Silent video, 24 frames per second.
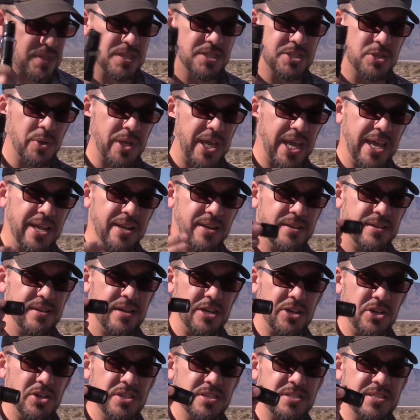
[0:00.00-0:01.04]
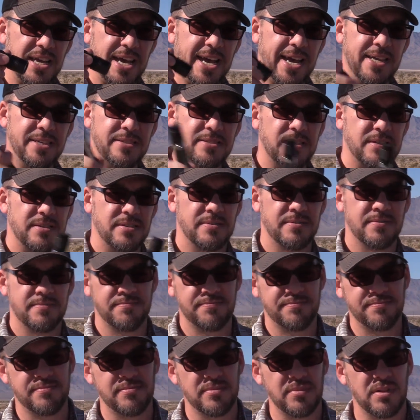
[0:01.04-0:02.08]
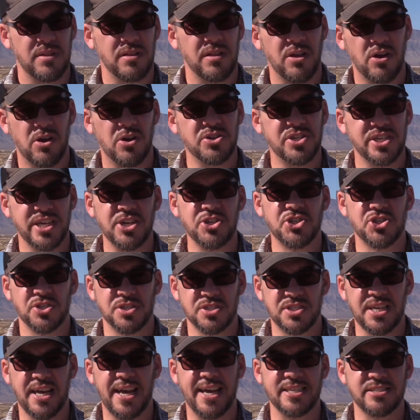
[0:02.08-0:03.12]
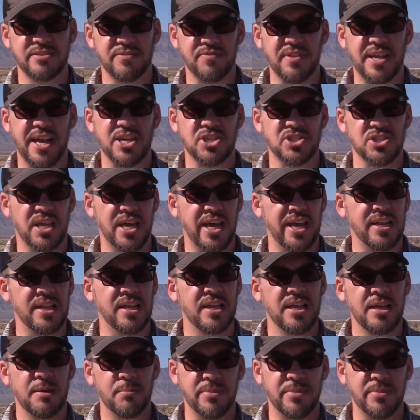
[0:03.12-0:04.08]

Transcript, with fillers: So again, a good sized, large-ish sized flashlight